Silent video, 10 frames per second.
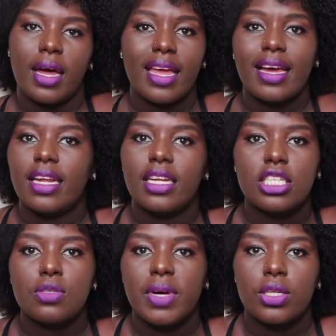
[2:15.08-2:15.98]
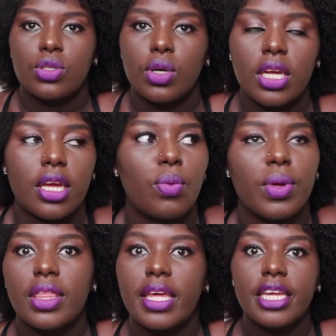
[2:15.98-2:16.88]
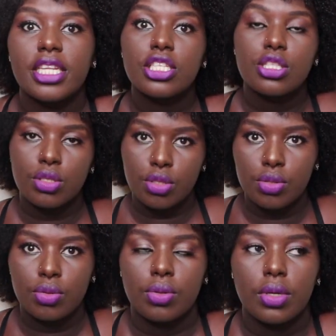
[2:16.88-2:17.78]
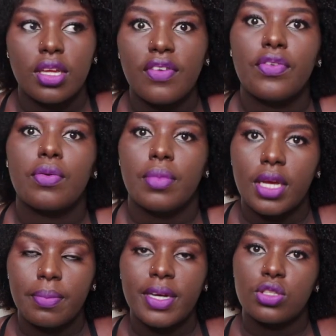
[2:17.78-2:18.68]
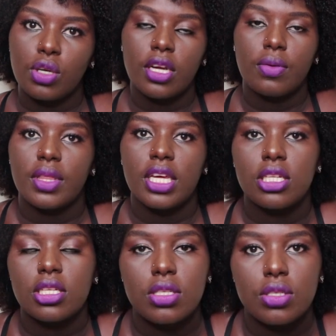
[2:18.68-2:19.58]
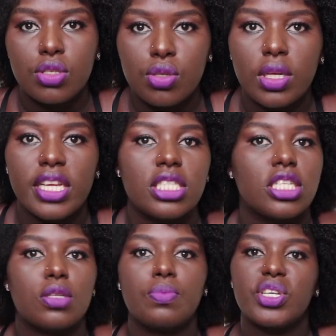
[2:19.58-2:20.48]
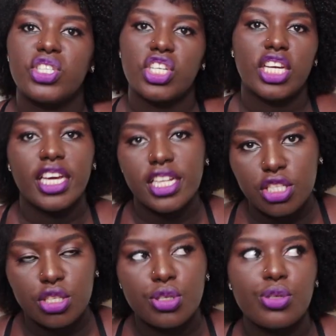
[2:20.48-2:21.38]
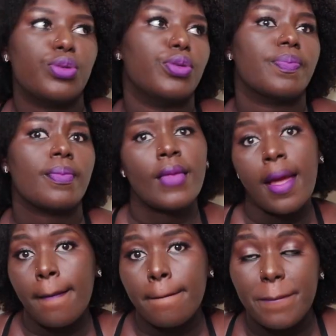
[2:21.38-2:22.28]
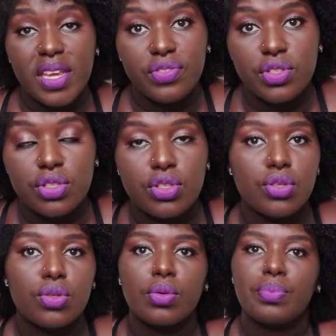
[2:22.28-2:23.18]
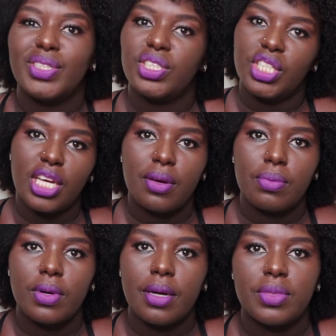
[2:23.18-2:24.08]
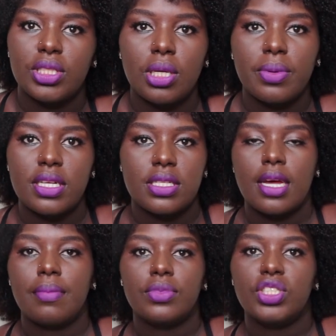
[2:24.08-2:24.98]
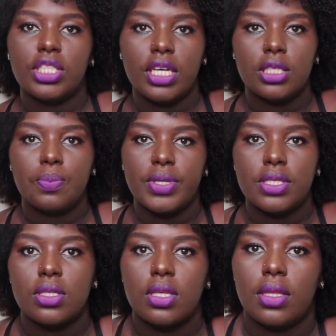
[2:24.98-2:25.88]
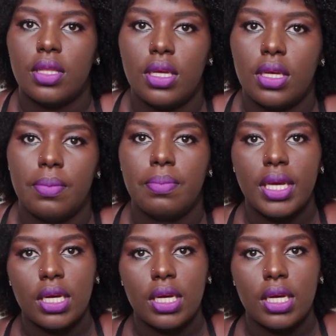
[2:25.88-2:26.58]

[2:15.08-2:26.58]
I can eat matoke with any stew. If you make matoke with any stew, let it be chicken stew, beef stew, binyewa is some ginat paste they